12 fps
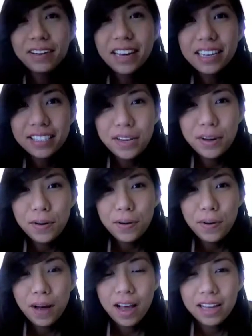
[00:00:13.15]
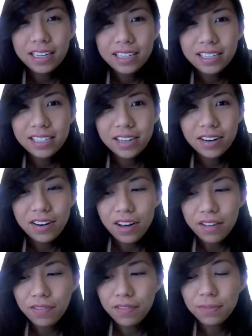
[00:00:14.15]
Okay, so to start
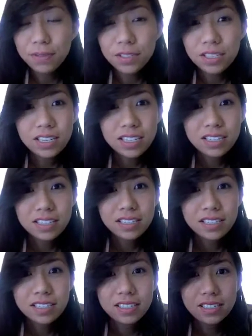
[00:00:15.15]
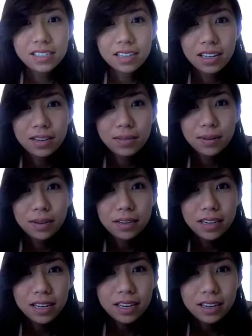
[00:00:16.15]
off, I'm just gonna tell you what I
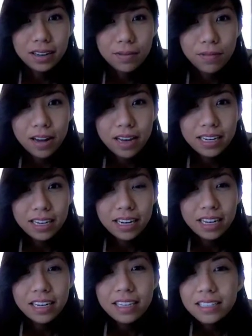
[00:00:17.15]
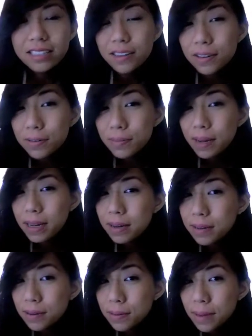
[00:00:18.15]
did and why I did it. So
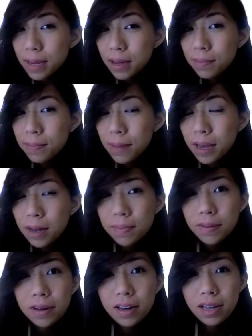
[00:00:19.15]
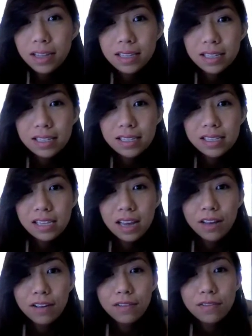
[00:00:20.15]
my no makeup look consists
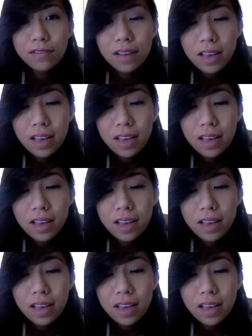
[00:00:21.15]
of